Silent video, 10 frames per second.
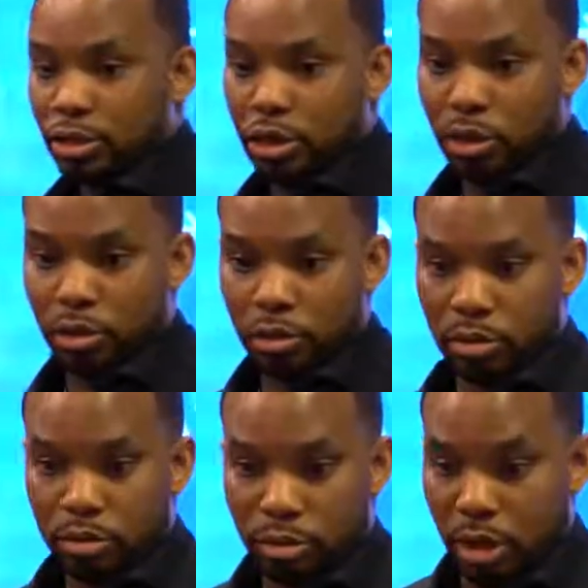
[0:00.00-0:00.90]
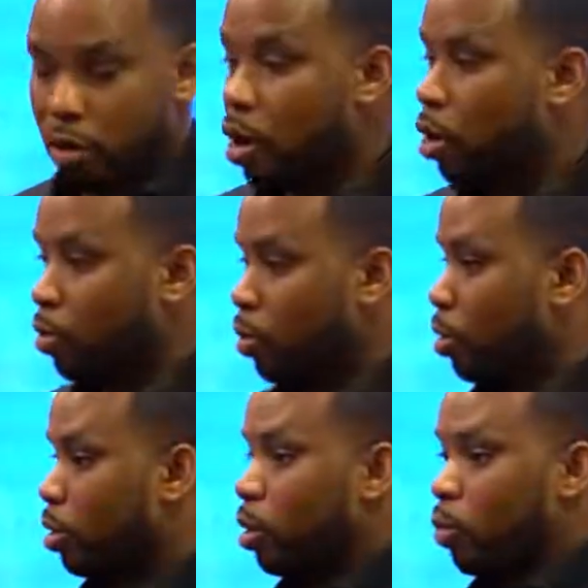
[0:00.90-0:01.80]
to their home
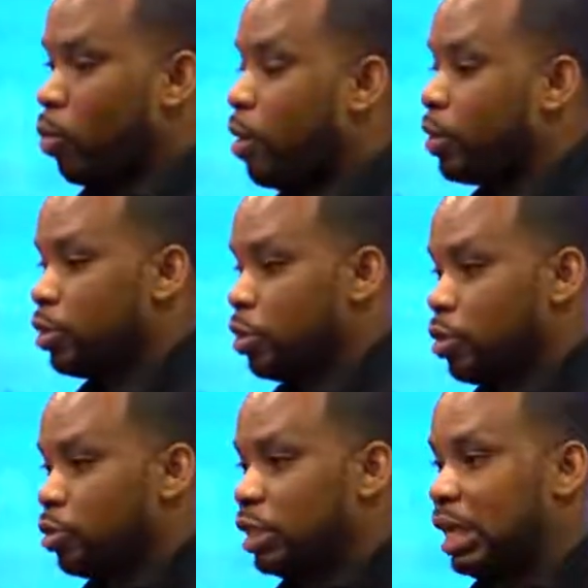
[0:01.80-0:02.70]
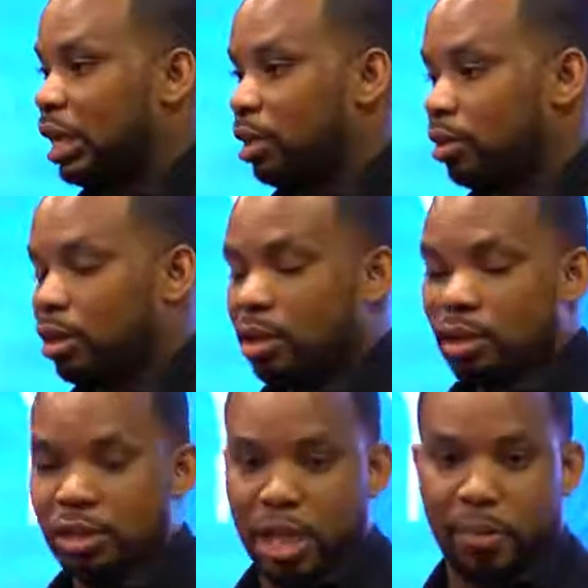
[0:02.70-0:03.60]
or wherever it is that you're seeing
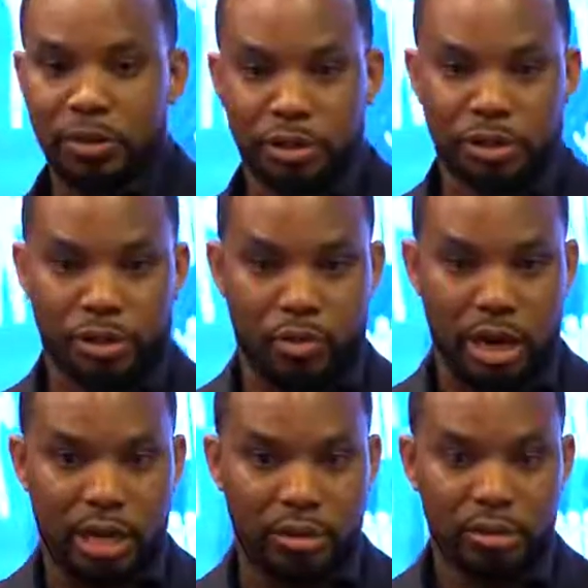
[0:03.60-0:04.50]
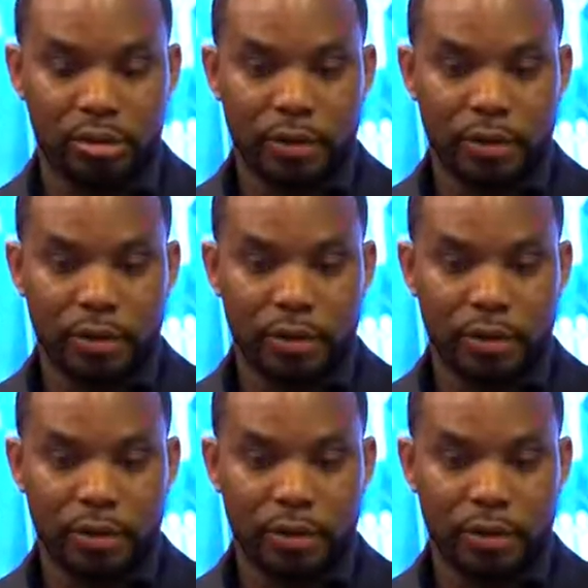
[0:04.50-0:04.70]
this opportunity right now,